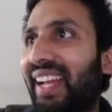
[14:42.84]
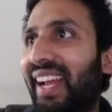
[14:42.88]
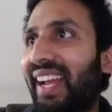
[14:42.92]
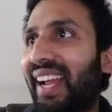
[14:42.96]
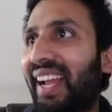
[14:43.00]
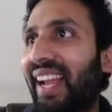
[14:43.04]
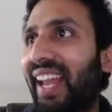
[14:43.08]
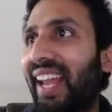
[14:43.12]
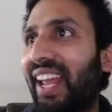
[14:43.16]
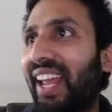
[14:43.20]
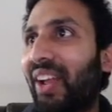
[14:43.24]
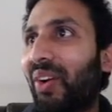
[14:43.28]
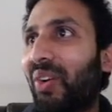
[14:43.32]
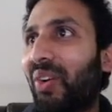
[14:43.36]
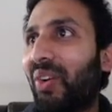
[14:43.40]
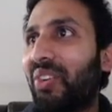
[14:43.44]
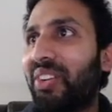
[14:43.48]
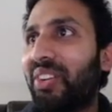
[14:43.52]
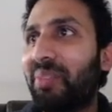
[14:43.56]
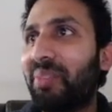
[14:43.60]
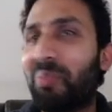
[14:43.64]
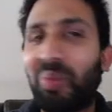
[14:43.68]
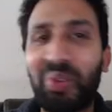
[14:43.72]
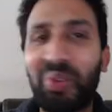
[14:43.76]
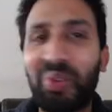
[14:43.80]
click on
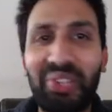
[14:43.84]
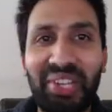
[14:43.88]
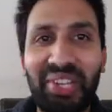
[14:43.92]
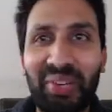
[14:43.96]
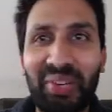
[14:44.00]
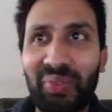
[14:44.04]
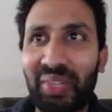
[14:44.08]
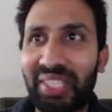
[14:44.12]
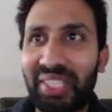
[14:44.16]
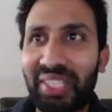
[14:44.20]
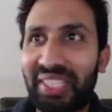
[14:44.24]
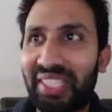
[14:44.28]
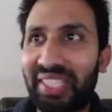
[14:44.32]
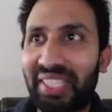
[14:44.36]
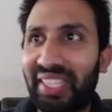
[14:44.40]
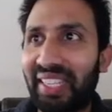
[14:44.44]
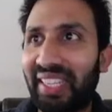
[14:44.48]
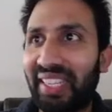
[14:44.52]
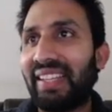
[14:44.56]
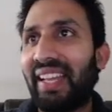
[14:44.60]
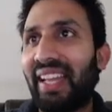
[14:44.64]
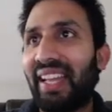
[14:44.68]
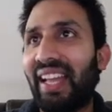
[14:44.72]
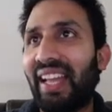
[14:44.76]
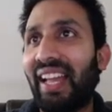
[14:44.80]
report request,
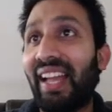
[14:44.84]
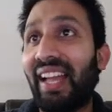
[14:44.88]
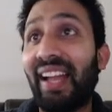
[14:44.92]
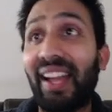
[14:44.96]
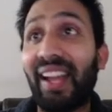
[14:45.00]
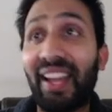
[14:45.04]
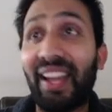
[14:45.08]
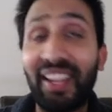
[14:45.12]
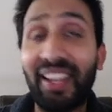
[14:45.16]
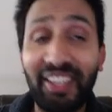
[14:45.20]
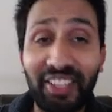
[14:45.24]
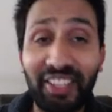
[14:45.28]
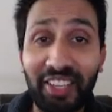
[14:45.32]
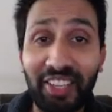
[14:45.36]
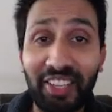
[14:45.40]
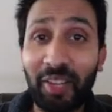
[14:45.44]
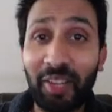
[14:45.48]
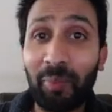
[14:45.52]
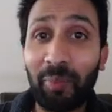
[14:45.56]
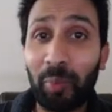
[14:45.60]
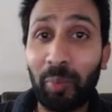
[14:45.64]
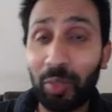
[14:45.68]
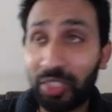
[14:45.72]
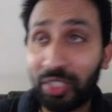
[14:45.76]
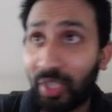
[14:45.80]
and
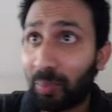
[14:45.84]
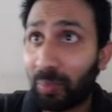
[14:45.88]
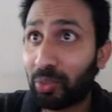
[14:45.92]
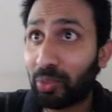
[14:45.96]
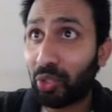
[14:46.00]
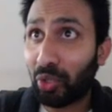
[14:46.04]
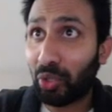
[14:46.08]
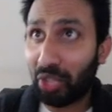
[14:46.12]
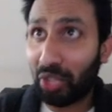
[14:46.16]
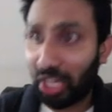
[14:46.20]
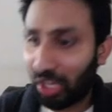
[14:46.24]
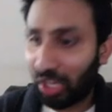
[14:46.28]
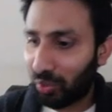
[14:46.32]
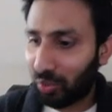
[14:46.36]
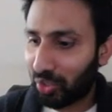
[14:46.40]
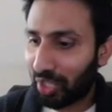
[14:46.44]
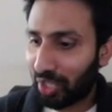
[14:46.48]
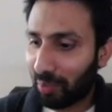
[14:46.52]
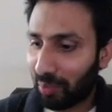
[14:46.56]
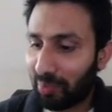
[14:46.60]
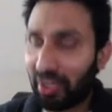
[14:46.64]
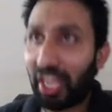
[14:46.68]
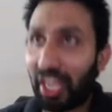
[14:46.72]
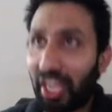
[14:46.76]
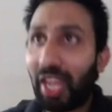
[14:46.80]
it pulls up. So give
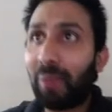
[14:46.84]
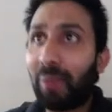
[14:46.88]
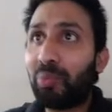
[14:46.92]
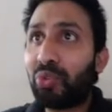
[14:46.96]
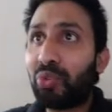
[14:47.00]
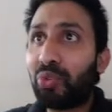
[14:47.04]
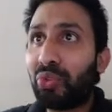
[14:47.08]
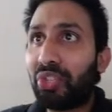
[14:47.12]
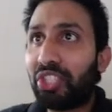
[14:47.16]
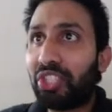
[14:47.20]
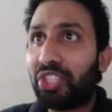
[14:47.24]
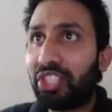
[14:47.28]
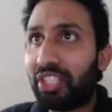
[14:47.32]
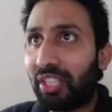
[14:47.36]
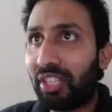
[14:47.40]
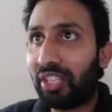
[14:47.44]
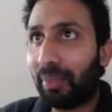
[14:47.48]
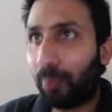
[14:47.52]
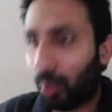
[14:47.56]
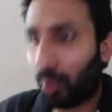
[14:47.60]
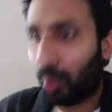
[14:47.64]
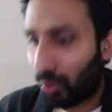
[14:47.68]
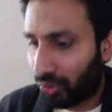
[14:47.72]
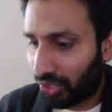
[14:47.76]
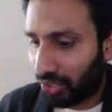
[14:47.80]
some name to this
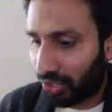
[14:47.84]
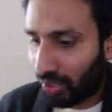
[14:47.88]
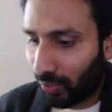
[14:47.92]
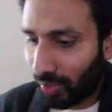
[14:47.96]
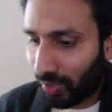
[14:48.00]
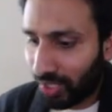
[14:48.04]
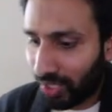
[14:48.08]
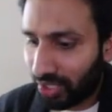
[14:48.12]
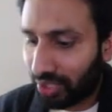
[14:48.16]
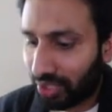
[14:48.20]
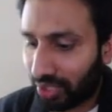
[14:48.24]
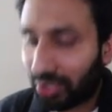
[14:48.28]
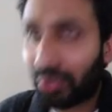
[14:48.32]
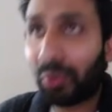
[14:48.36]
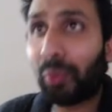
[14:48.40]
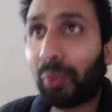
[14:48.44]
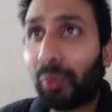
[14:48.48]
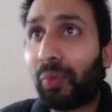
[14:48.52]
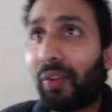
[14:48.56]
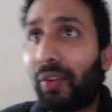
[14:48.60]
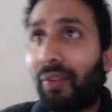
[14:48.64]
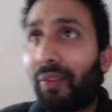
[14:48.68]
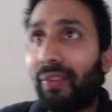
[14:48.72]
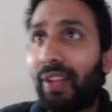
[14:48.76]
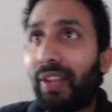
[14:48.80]
report request. So
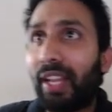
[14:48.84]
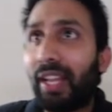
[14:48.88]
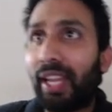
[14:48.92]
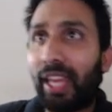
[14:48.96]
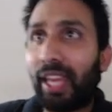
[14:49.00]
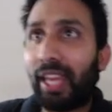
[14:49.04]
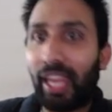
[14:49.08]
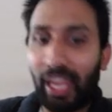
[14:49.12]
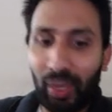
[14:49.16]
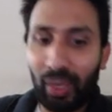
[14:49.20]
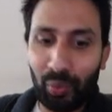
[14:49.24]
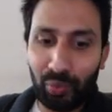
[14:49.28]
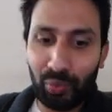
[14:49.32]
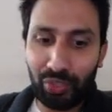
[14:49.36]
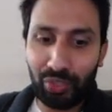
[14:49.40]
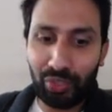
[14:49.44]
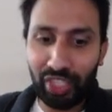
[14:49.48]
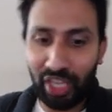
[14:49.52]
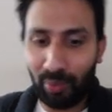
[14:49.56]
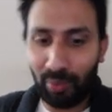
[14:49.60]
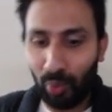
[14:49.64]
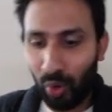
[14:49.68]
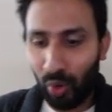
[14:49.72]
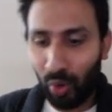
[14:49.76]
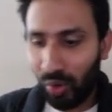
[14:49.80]
we will give
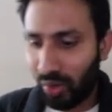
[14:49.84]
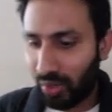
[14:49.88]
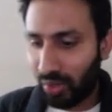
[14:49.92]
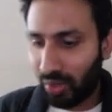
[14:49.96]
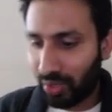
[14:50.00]
demo.